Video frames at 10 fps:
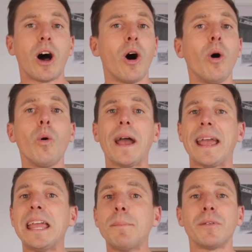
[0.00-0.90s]
whole
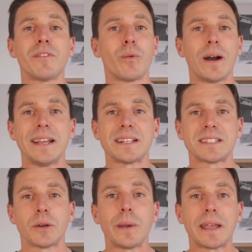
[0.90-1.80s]
heap of ways
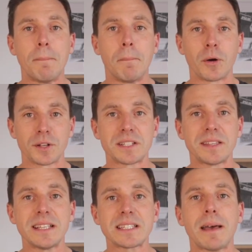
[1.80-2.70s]
that we can monitor
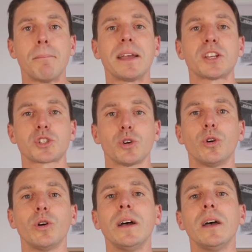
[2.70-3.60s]
this and make
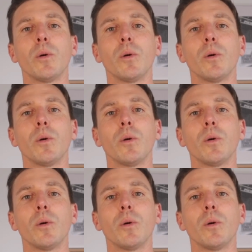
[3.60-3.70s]
sure